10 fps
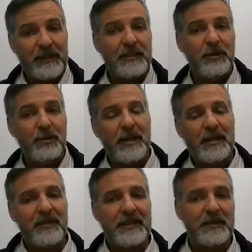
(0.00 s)
We can do a lot
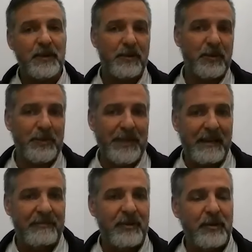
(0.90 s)
of things with our own
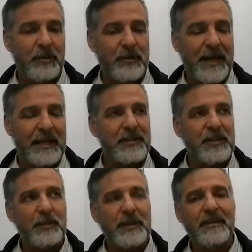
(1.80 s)
behavior and our own
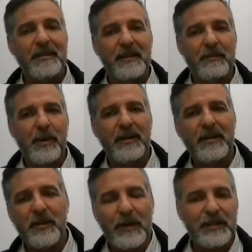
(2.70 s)
actions. But part
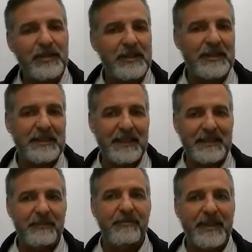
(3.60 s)
of the question is,
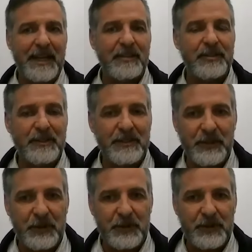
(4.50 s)
as a financial
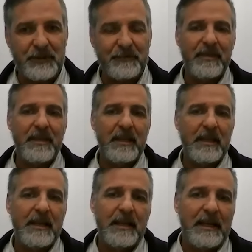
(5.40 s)
institution,
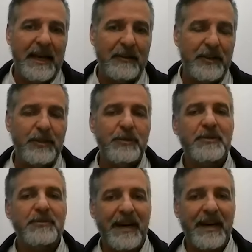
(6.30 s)
how do you
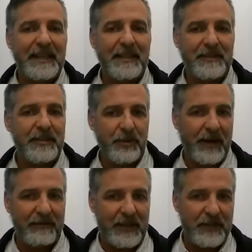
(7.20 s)
use finance to
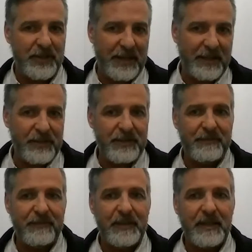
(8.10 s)
drive that change?
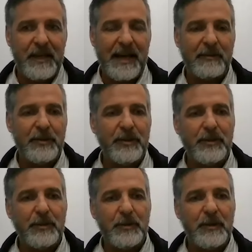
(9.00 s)
How do
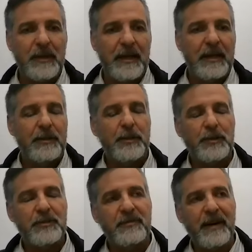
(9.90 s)
you
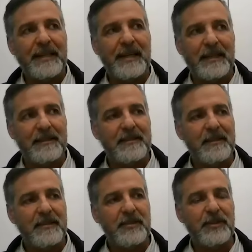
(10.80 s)
use finance
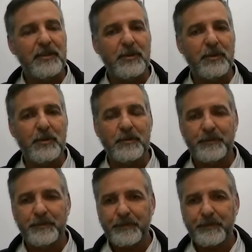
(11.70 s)
to